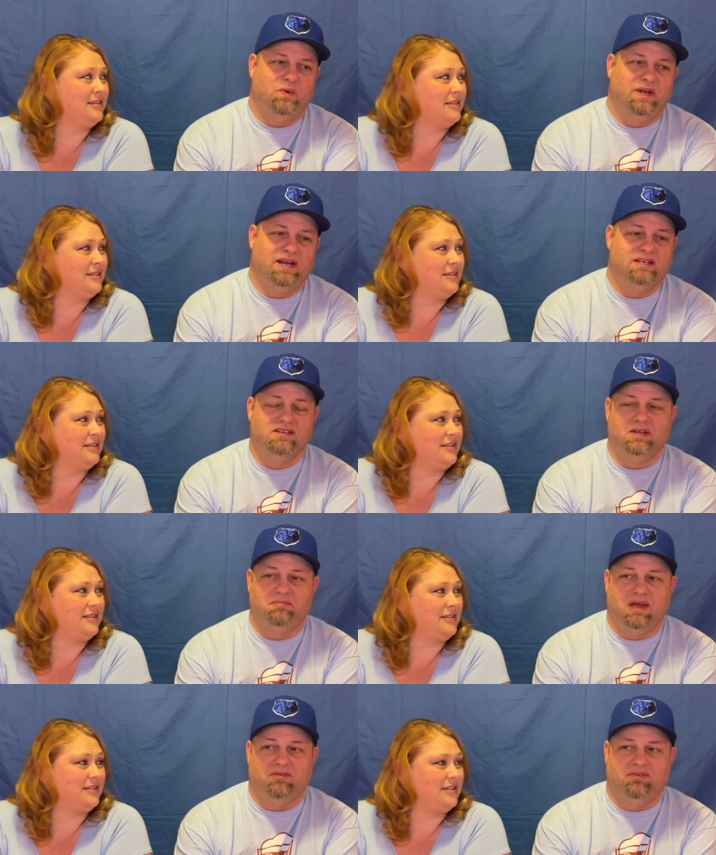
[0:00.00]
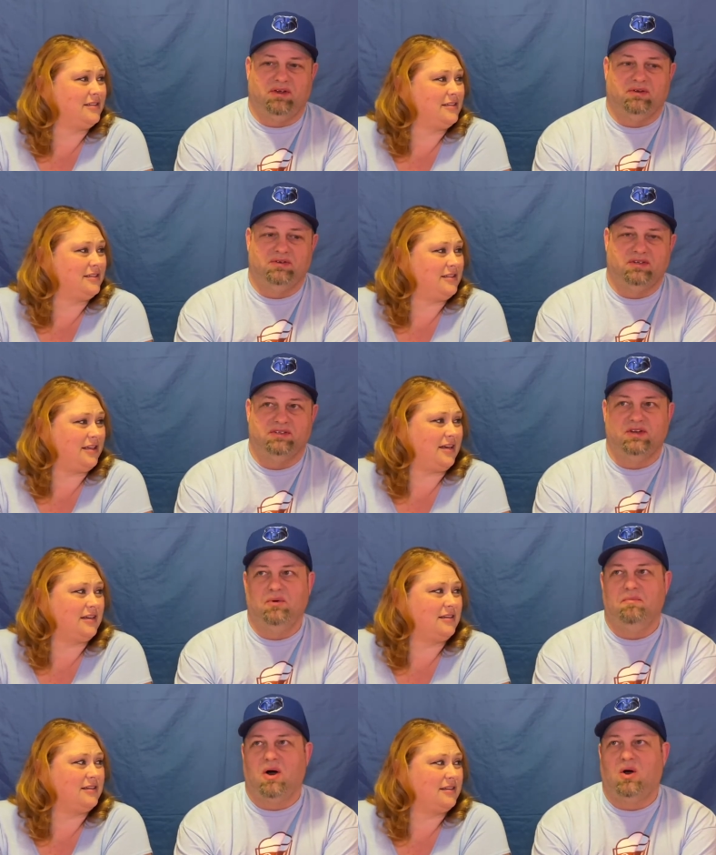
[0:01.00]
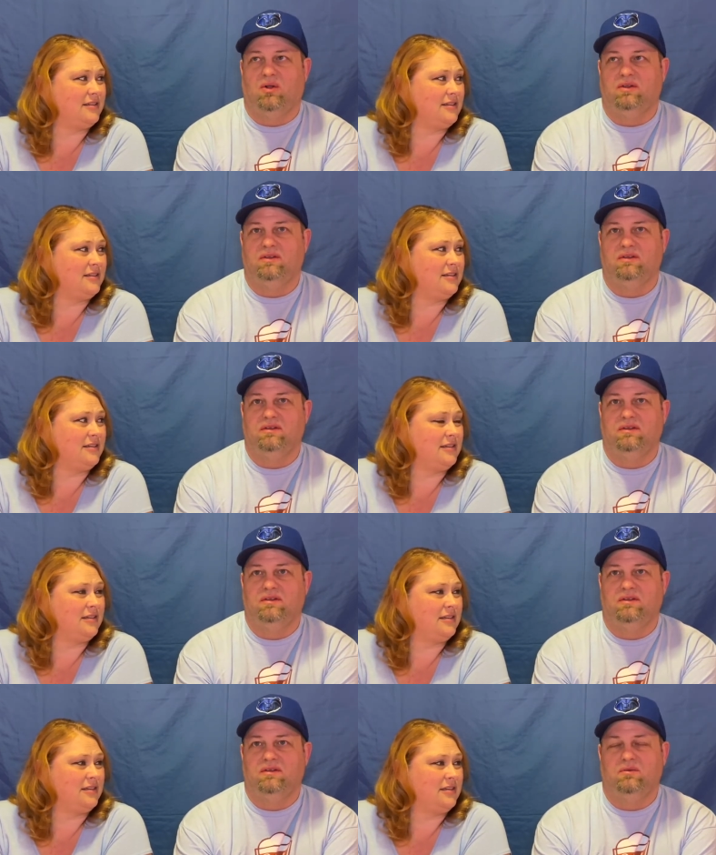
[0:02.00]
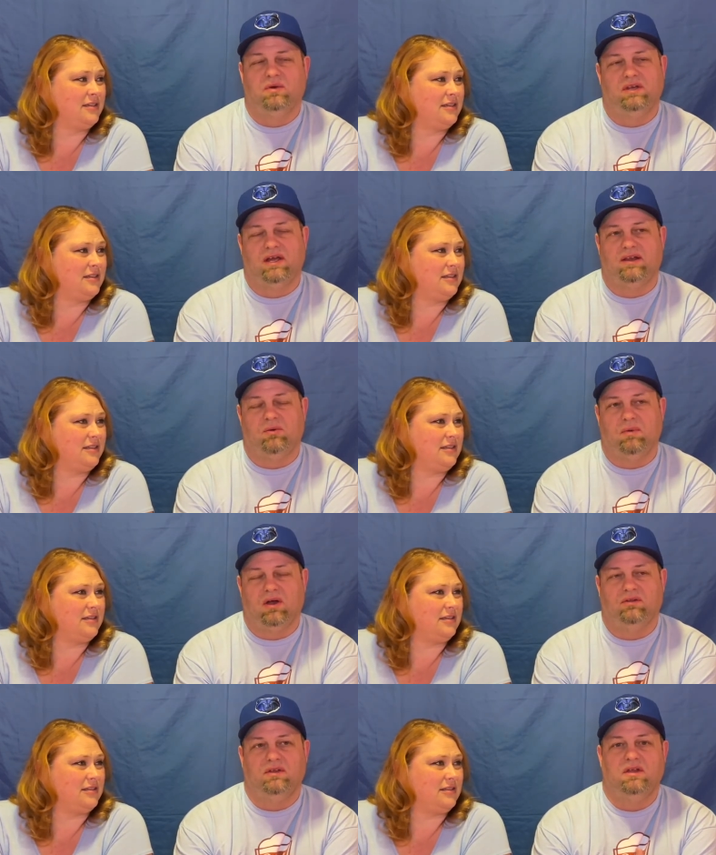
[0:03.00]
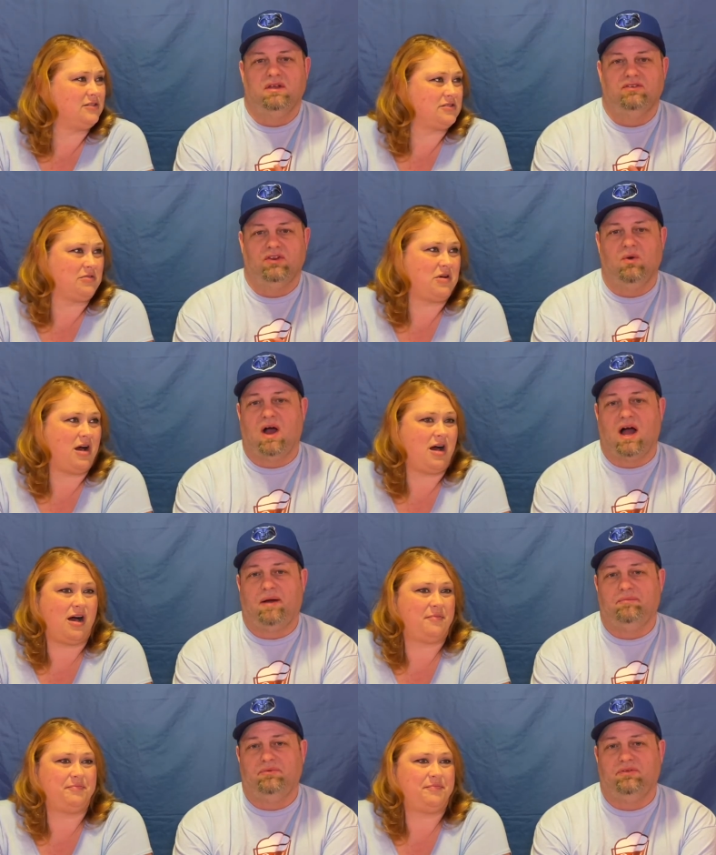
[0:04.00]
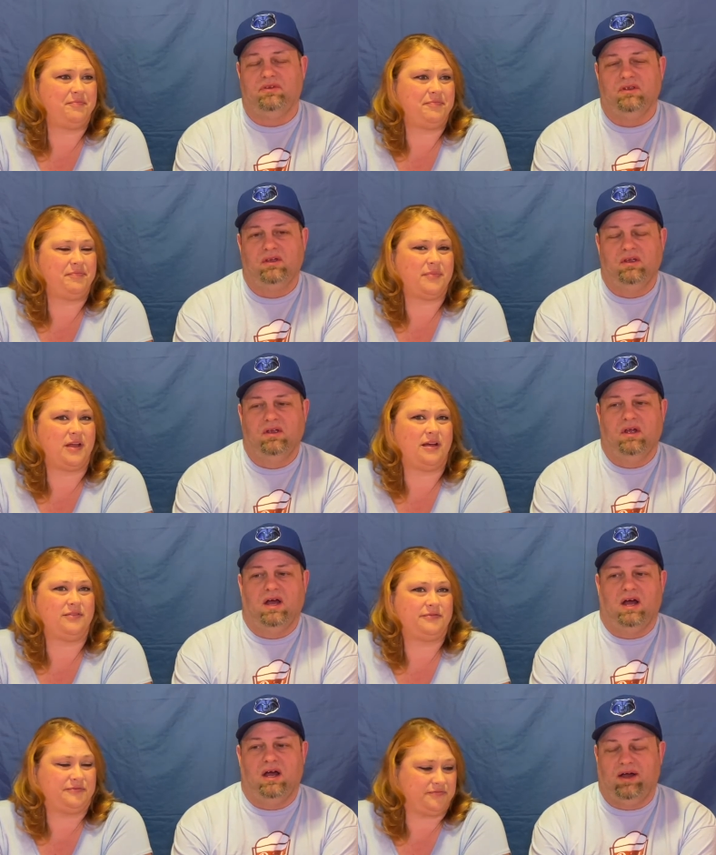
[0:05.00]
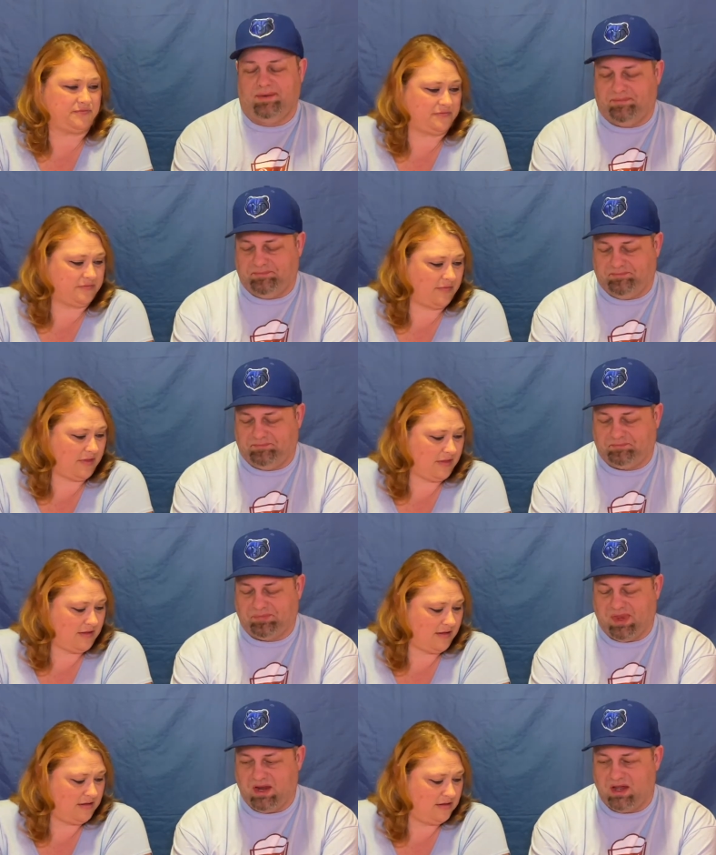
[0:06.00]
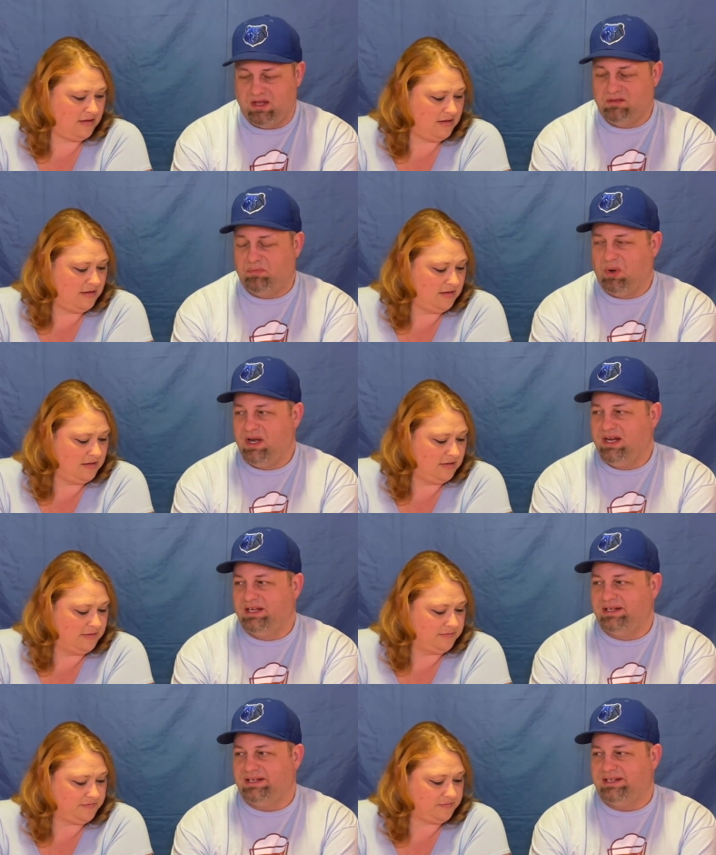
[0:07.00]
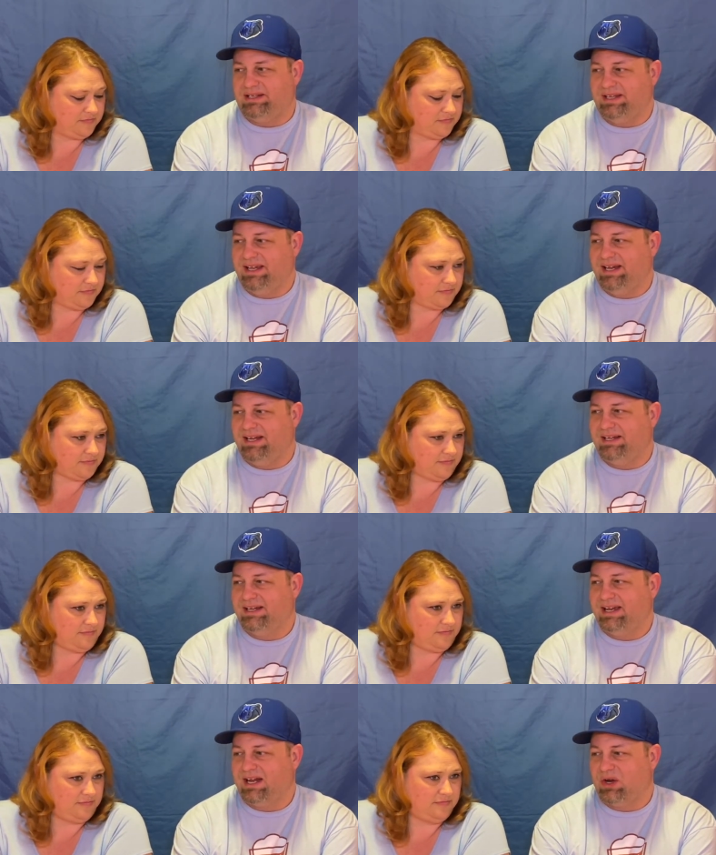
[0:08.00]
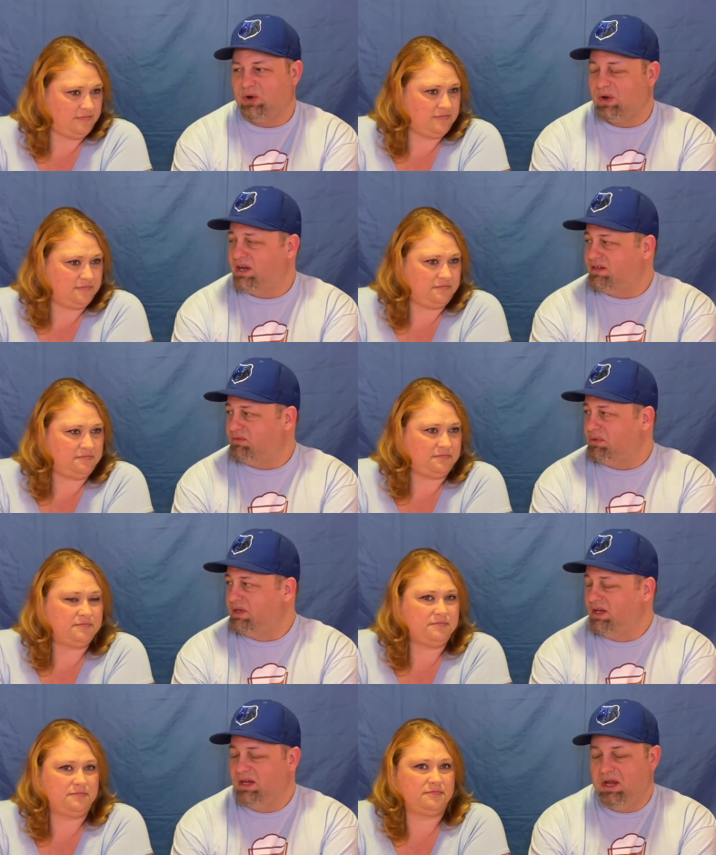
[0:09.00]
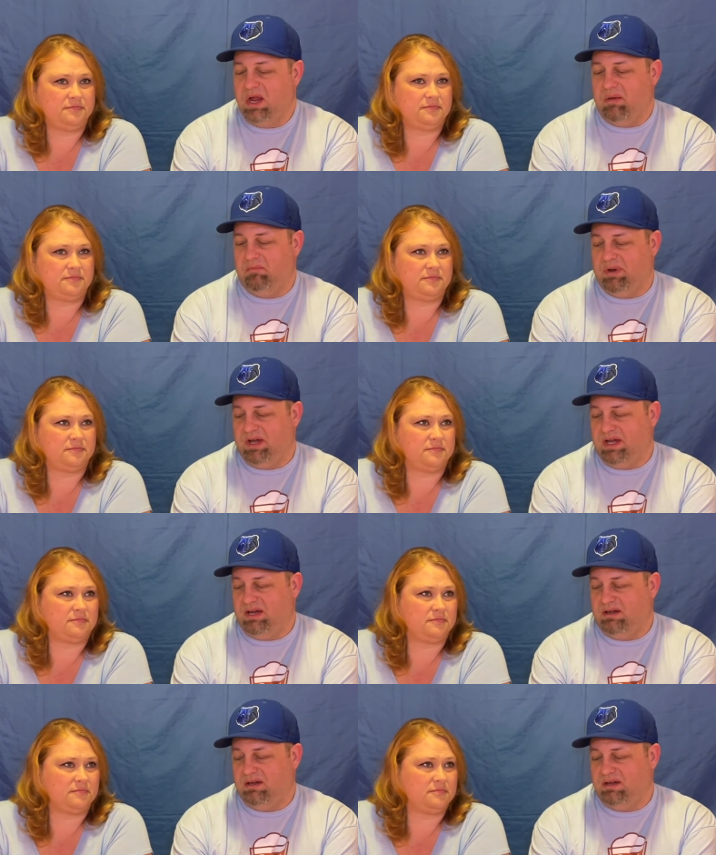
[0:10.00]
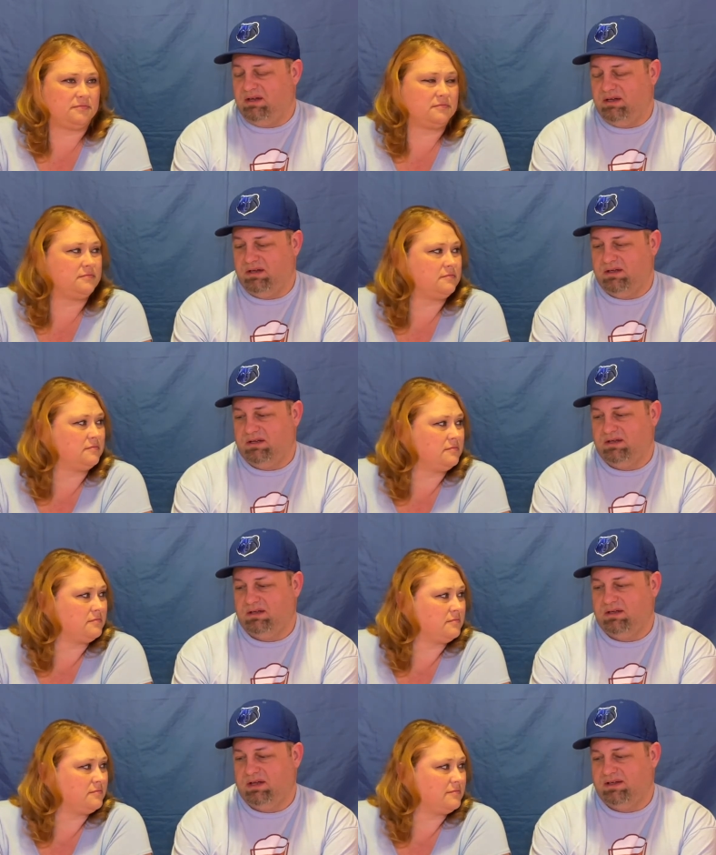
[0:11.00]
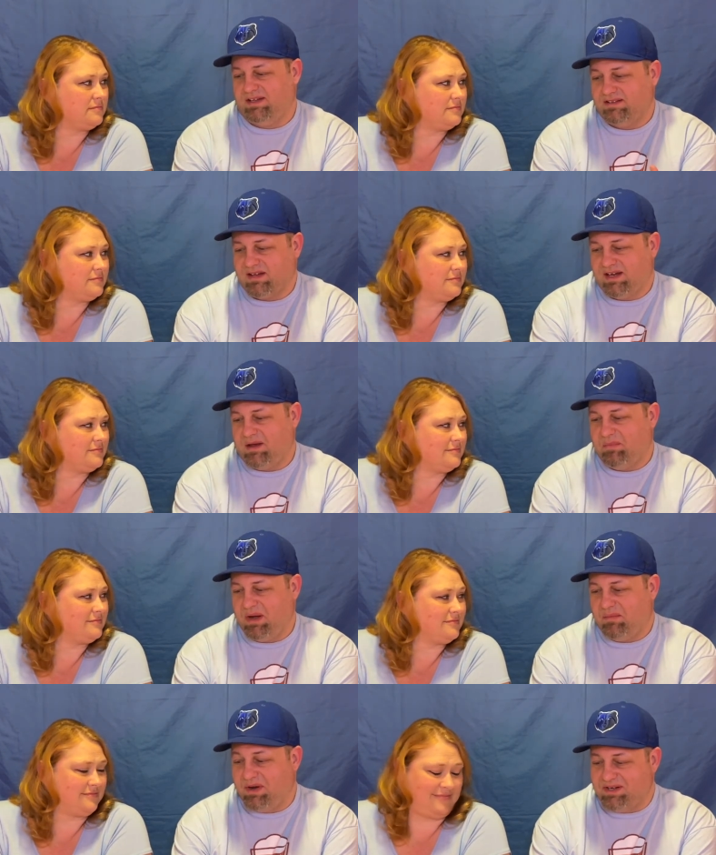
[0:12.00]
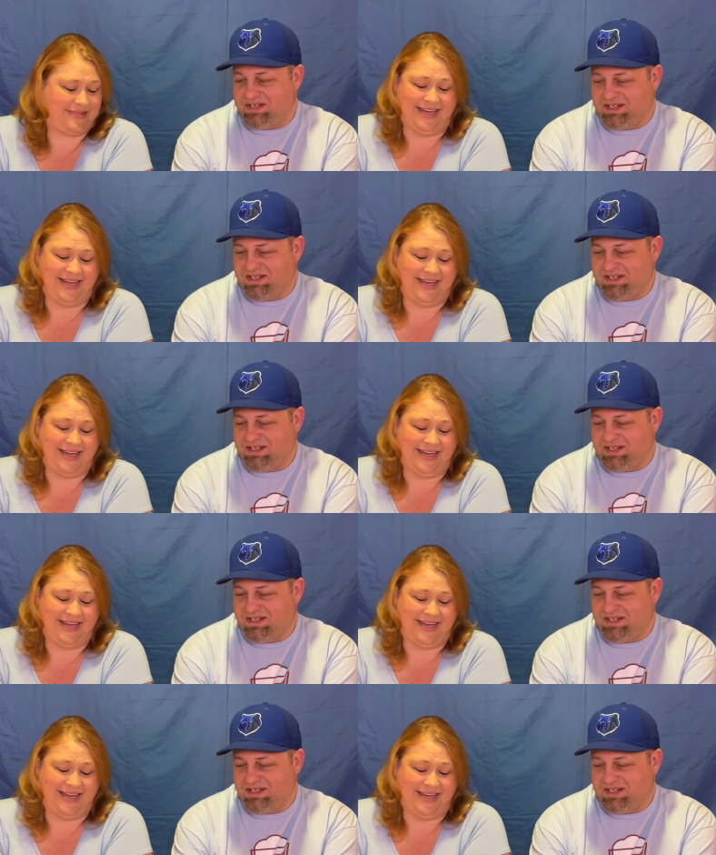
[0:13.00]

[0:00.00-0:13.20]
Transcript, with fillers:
Speaker 1: It has a good mouthfeel. There's Yeah. no malt. well, Not no malt. There's no, No hops. No. Um, it's pretty clean and kind of crisp, Mhm. but it tastes like a damn peanut butter jelly